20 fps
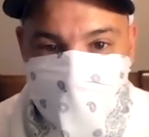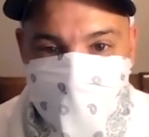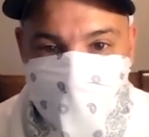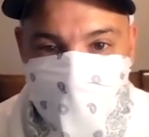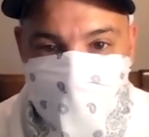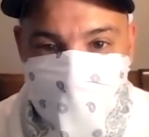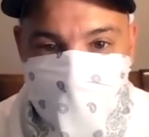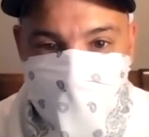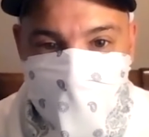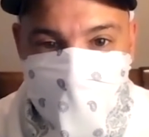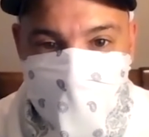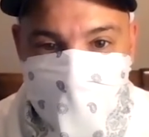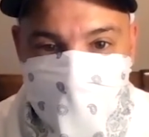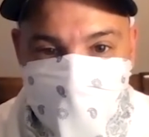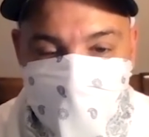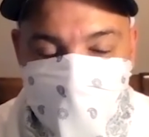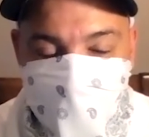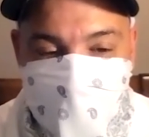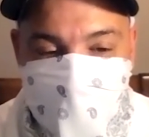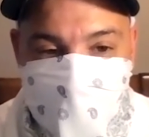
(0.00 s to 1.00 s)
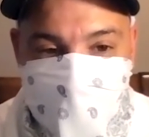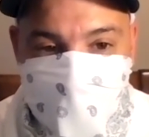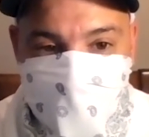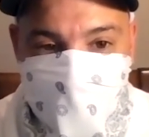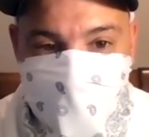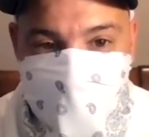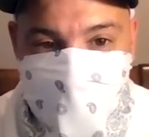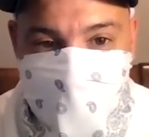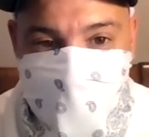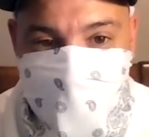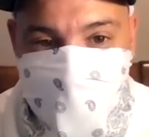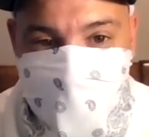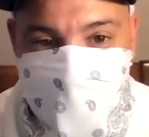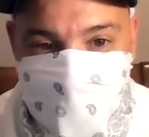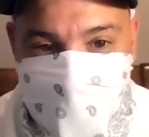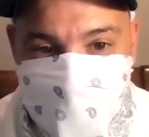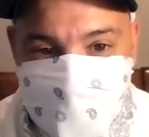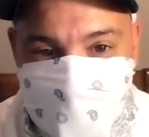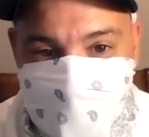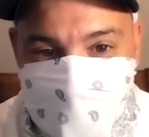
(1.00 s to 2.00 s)
you don't have you're not on your
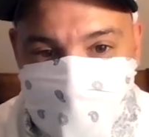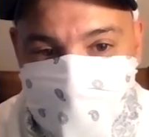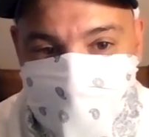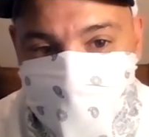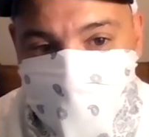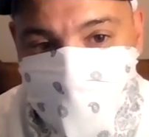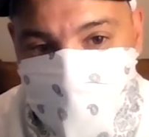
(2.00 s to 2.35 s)
A game,